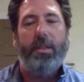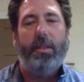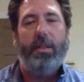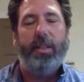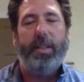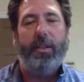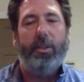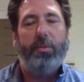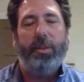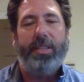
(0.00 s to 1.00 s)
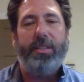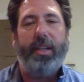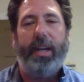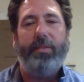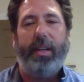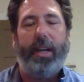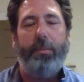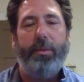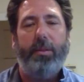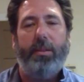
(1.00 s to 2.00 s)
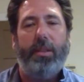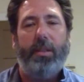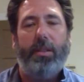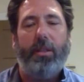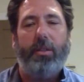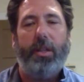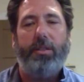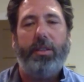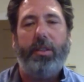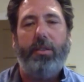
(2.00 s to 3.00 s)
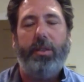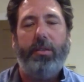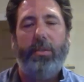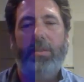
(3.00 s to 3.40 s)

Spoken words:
And ultimately, that's going to have to happen all across the country in